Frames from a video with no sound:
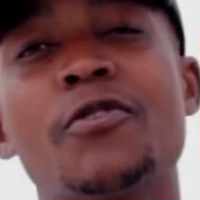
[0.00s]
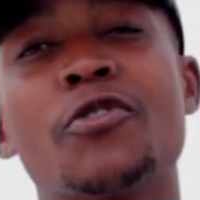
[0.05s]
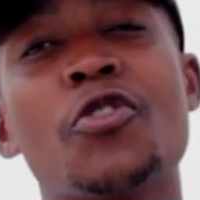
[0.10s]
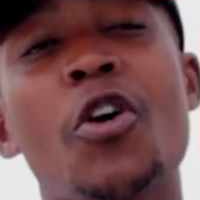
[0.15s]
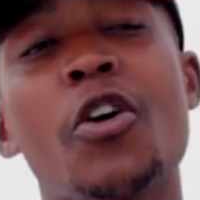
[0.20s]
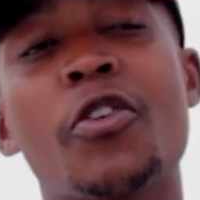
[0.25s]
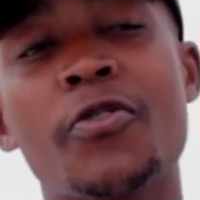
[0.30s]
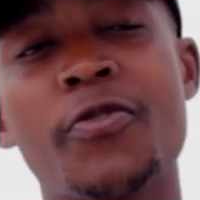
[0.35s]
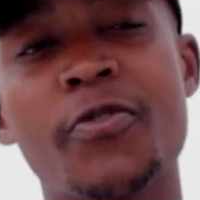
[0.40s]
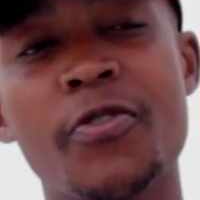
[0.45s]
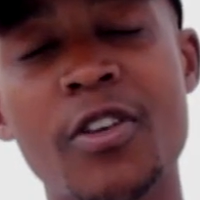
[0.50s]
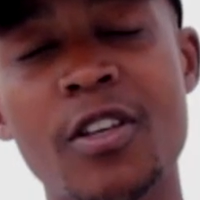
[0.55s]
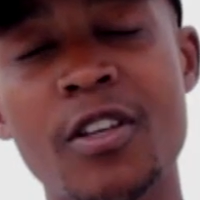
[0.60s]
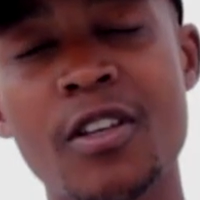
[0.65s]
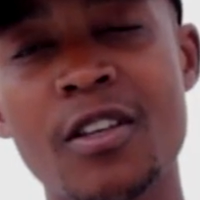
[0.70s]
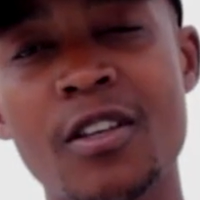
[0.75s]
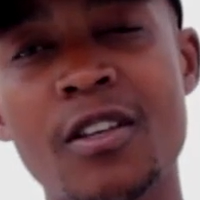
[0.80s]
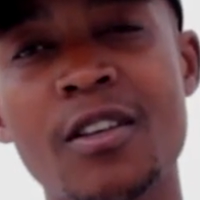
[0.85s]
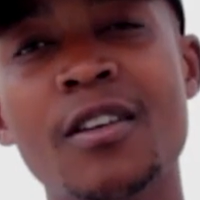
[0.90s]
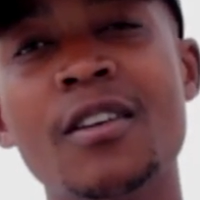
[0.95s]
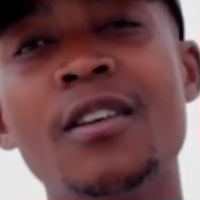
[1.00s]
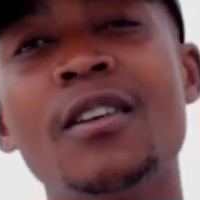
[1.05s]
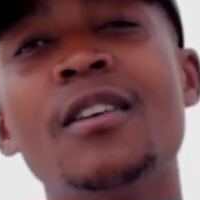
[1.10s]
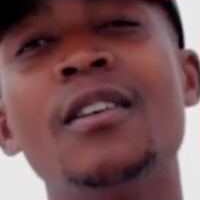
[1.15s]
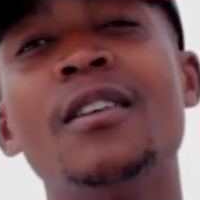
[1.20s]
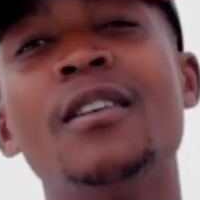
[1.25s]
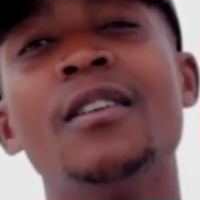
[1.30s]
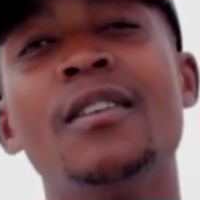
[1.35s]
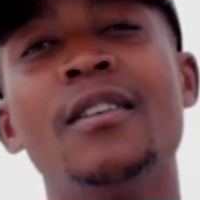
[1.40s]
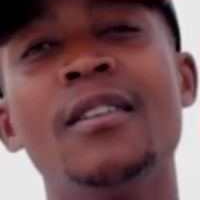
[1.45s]
Photography.
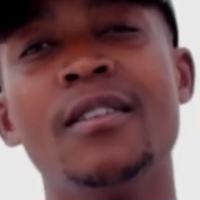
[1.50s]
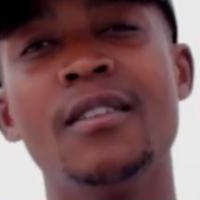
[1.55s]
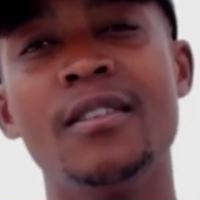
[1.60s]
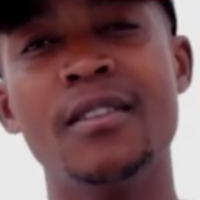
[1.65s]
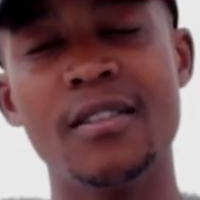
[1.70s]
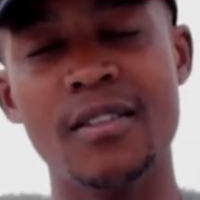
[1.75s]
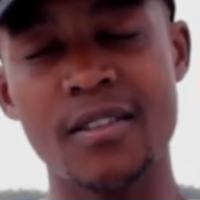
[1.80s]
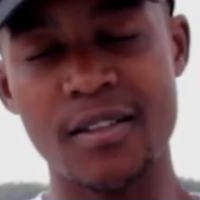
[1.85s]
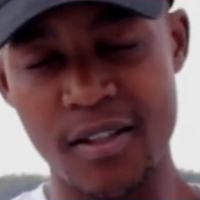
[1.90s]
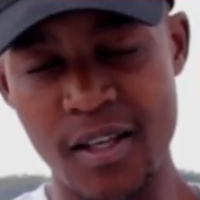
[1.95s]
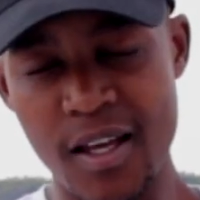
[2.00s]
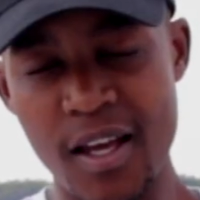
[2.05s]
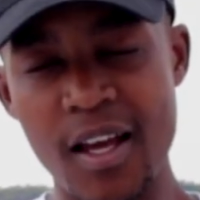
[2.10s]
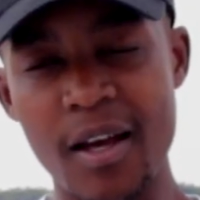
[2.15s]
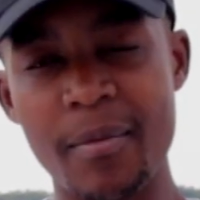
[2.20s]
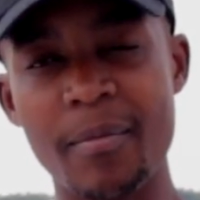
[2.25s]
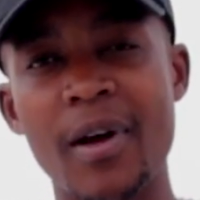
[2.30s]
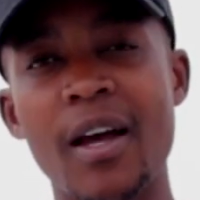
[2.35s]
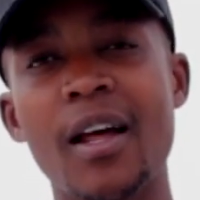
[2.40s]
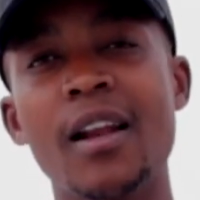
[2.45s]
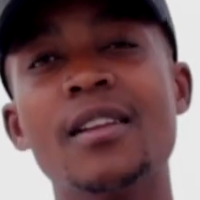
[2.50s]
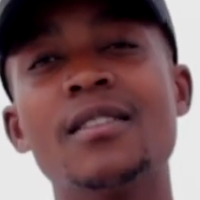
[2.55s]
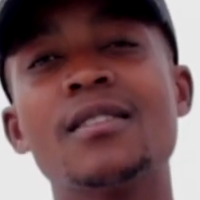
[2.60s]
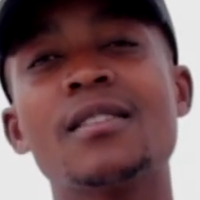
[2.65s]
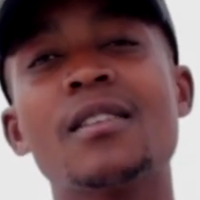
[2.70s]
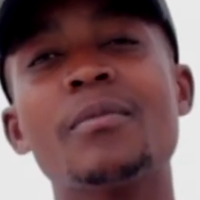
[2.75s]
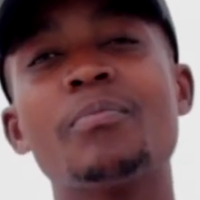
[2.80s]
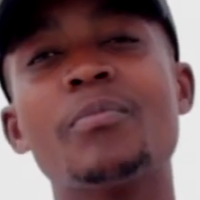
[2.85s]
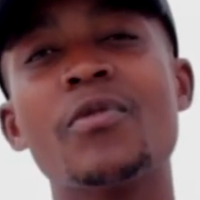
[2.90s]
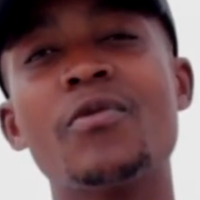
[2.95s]
Yeah, man,
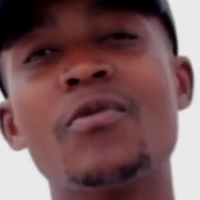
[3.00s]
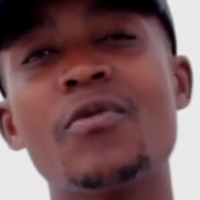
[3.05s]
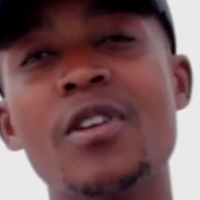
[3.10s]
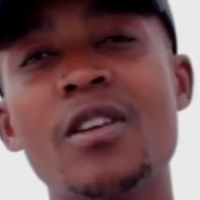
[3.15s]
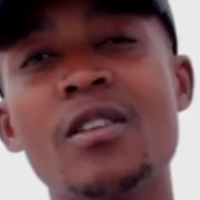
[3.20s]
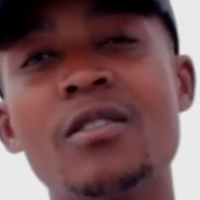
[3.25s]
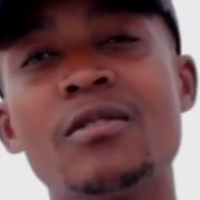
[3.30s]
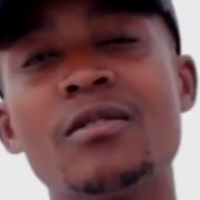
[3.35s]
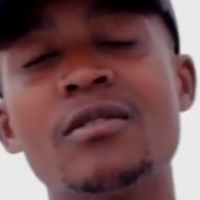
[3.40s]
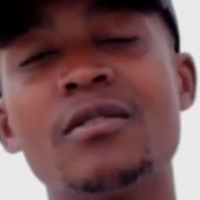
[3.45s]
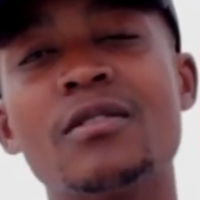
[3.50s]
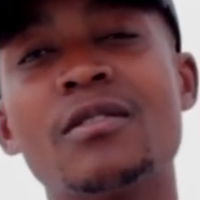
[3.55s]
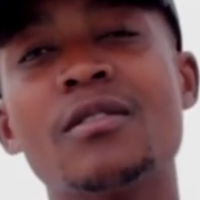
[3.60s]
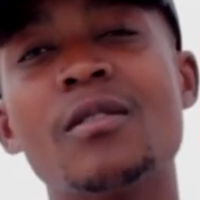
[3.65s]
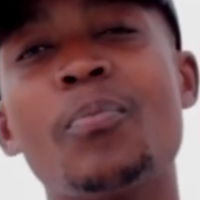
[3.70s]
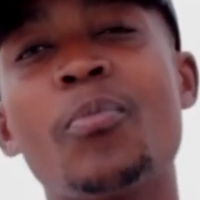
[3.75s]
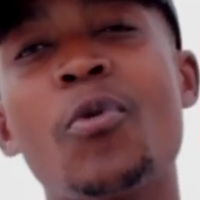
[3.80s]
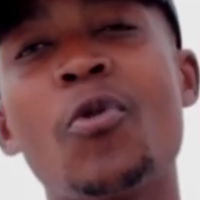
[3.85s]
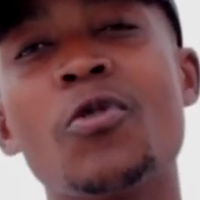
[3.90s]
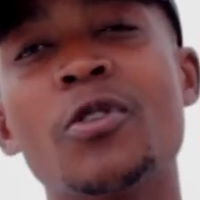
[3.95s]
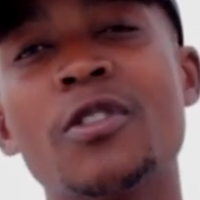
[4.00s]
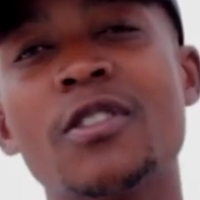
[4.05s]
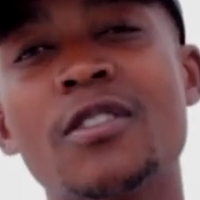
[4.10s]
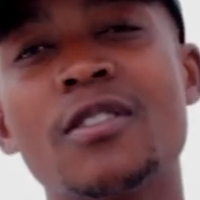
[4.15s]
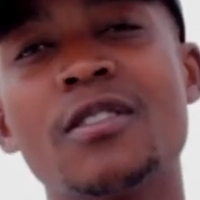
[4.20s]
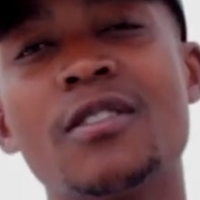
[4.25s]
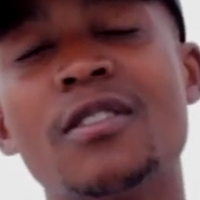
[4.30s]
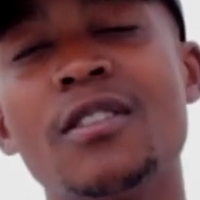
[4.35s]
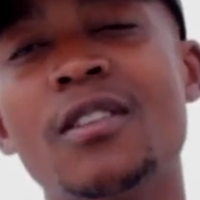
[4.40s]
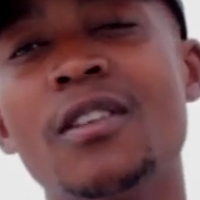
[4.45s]
let's keep it real, support.
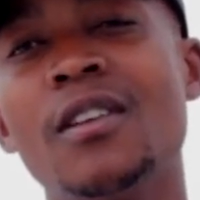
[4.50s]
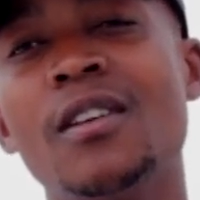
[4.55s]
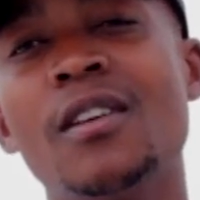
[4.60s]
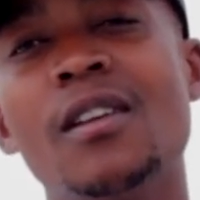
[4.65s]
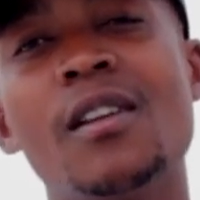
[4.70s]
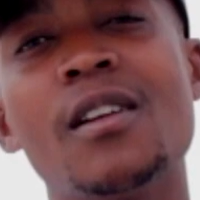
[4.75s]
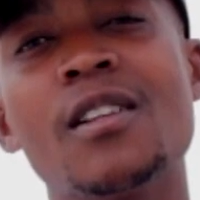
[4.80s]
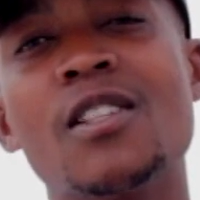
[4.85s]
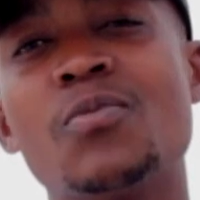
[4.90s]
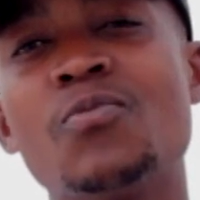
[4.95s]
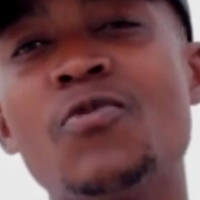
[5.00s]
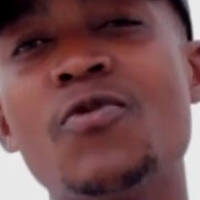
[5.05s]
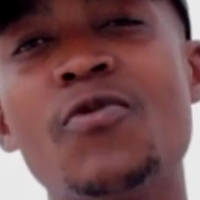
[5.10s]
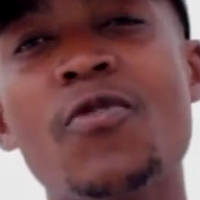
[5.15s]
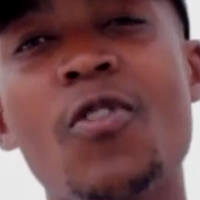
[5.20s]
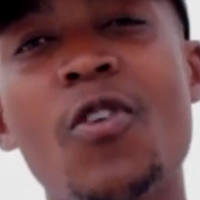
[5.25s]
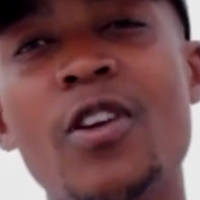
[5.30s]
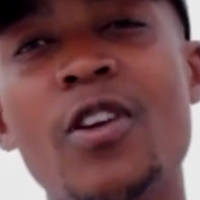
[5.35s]
Let's move